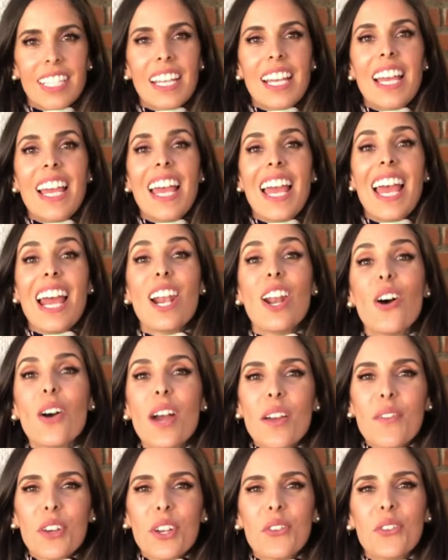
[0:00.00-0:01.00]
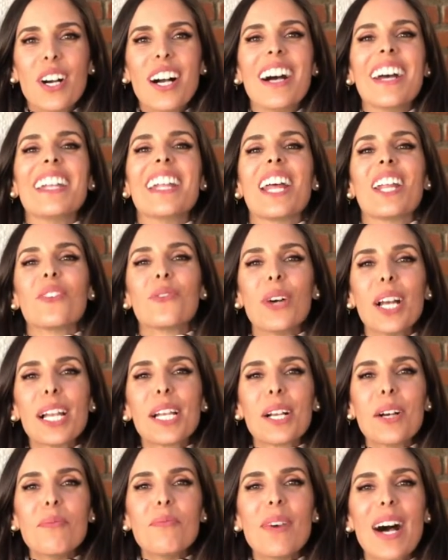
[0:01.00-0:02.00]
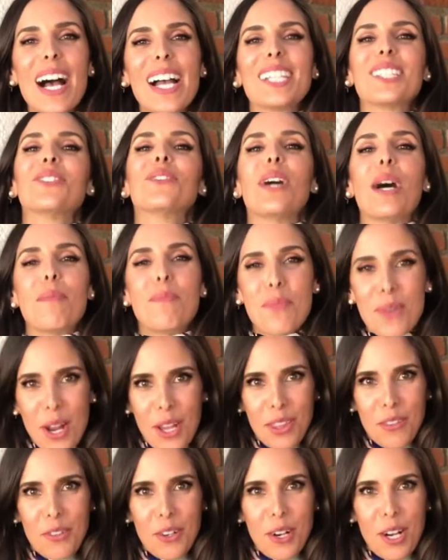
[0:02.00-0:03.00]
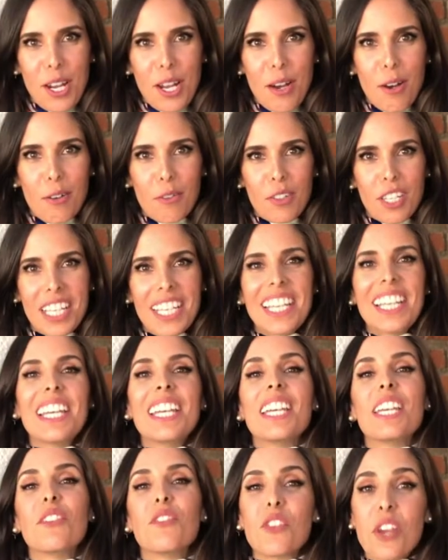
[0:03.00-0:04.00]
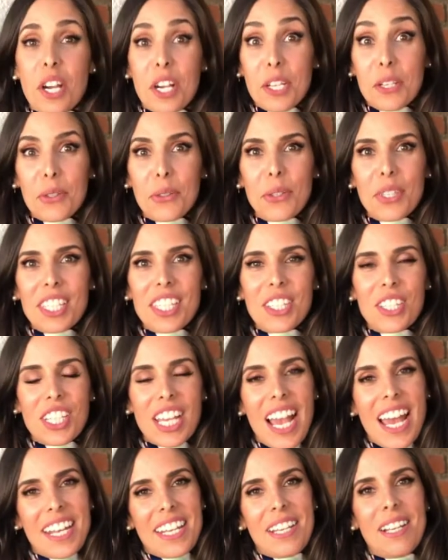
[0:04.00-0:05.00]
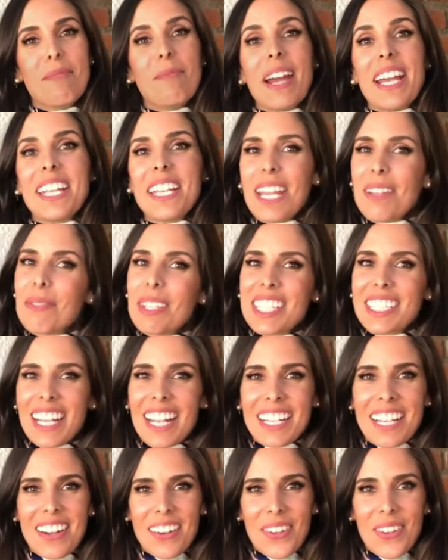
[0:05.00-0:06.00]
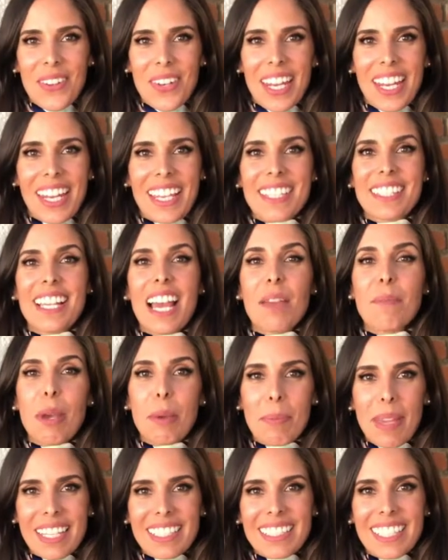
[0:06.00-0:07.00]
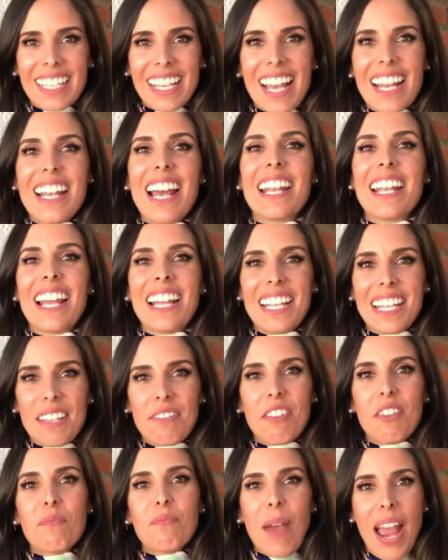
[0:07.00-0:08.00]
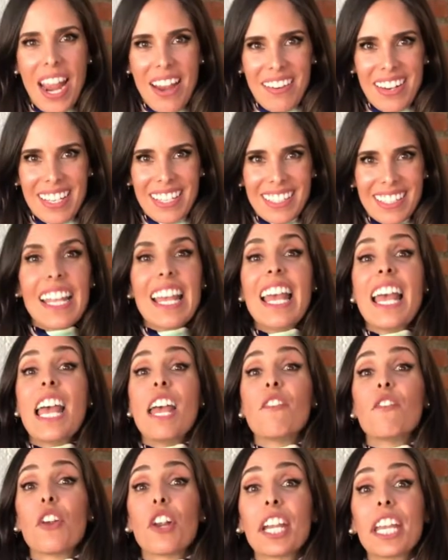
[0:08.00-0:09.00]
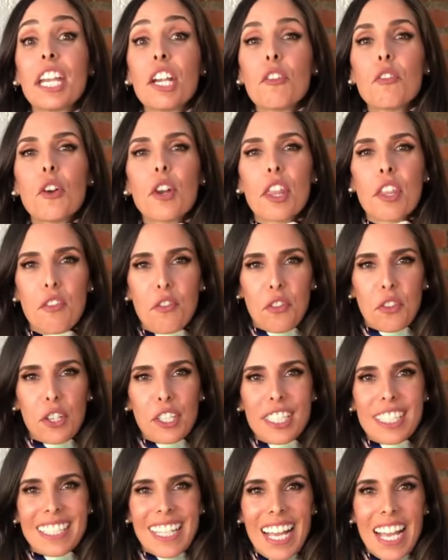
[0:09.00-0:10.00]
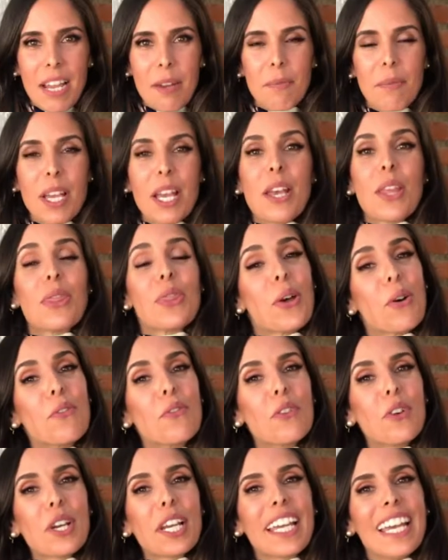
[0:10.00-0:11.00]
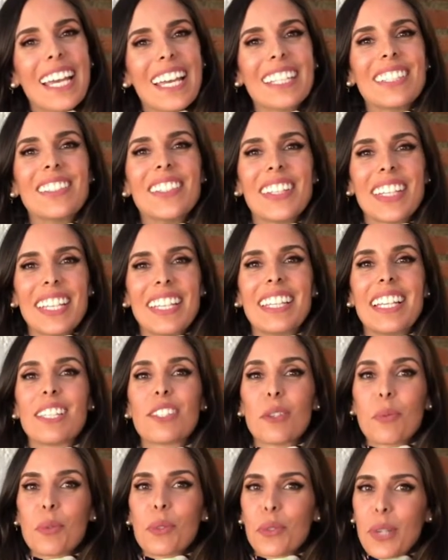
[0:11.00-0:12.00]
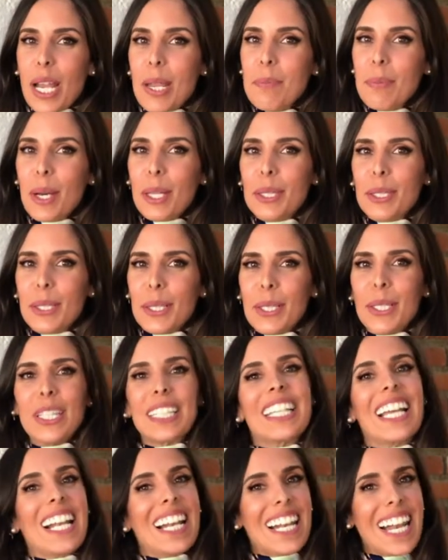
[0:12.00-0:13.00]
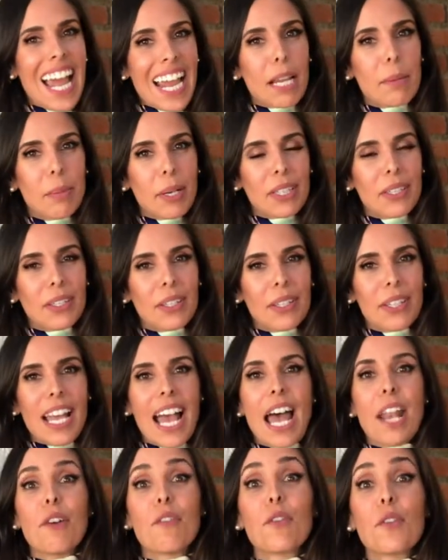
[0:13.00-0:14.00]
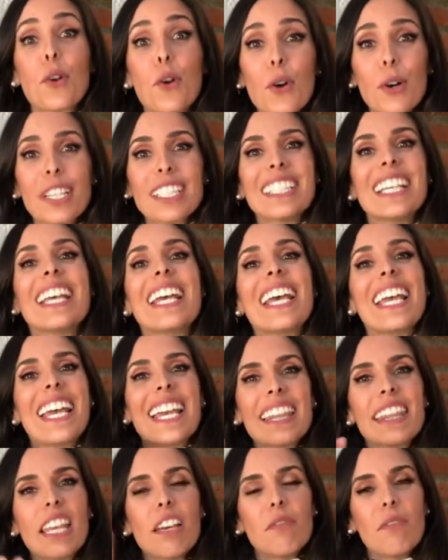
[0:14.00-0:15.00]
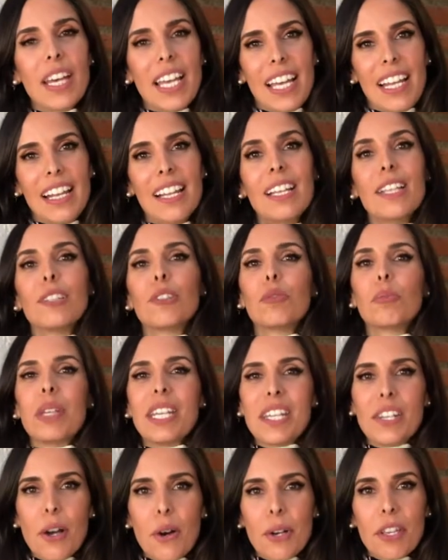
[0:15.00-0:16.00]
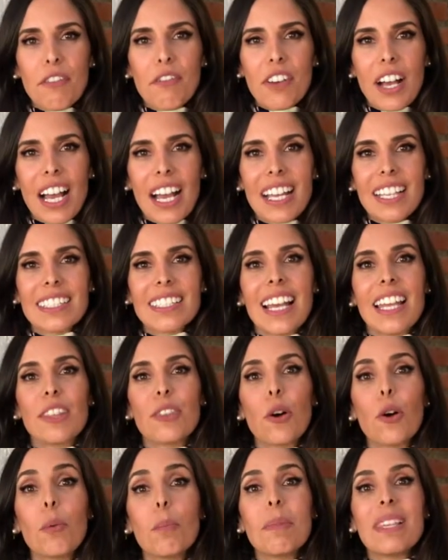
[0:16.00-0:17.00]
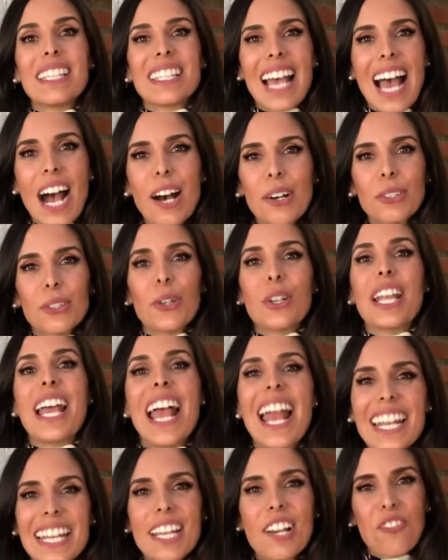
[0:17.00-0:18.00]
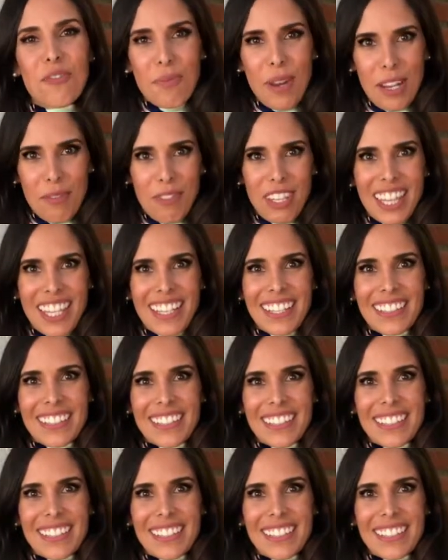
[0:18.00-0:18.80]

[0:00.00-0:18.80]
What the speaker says: Hello everyone and welcome back to A Breath for Love. If you are new to this channel, my name is Tania Rodriguez, I'm a Mexican and I live in Paris. If you're here for the first time, don't forget to hit the subscribe button, the like button, and of course, hit the bell to be notified and don't miss out on any of my videos.